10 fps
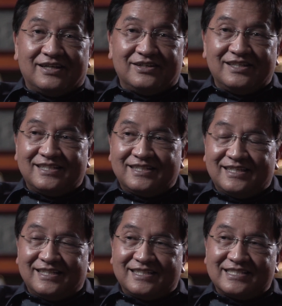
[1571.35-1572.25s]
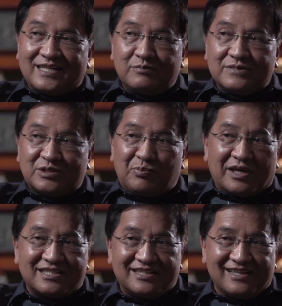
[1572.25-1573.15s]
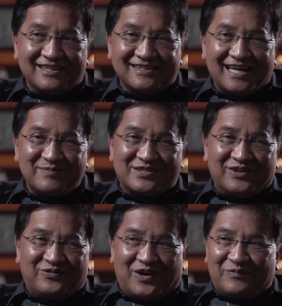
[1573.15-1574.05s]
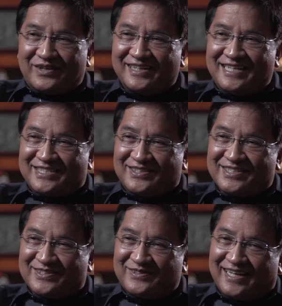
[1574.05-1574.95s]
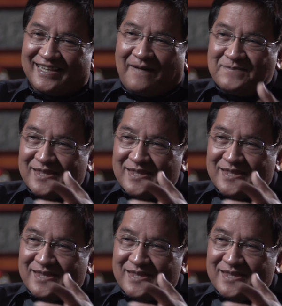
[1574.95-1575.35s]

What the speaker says: in some special types of operations to get